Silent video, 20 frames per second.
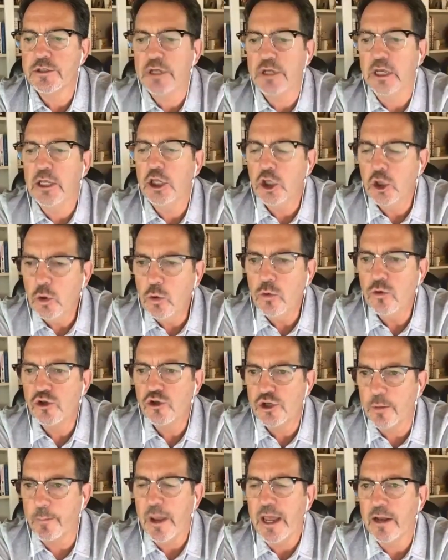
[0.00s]
huge
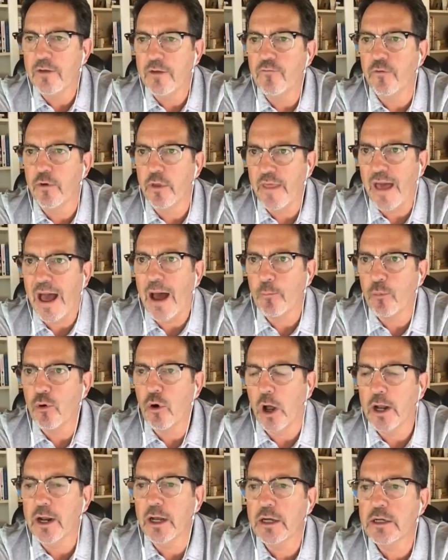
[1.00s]
demand for that
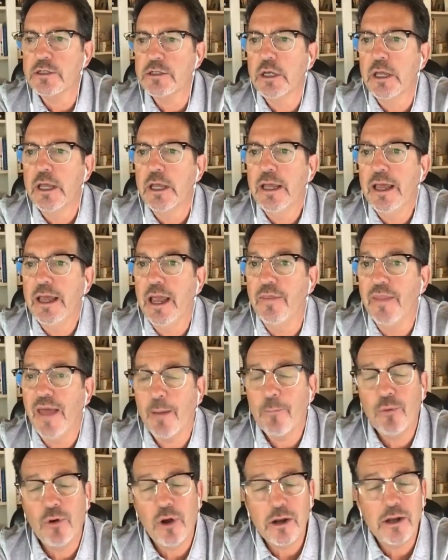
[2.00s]
product, and
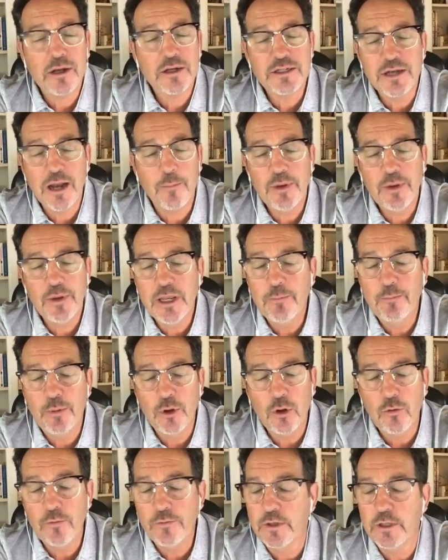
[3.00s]
that product's not being
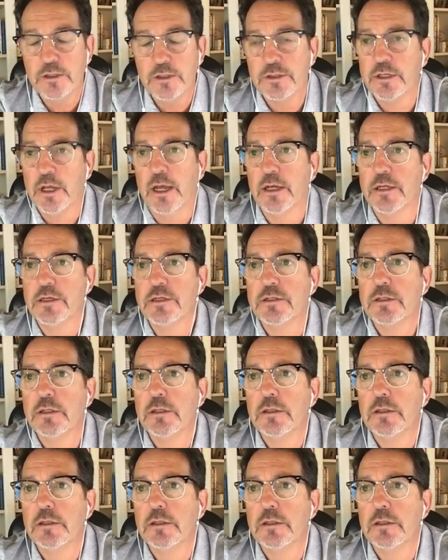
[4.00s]
built these days.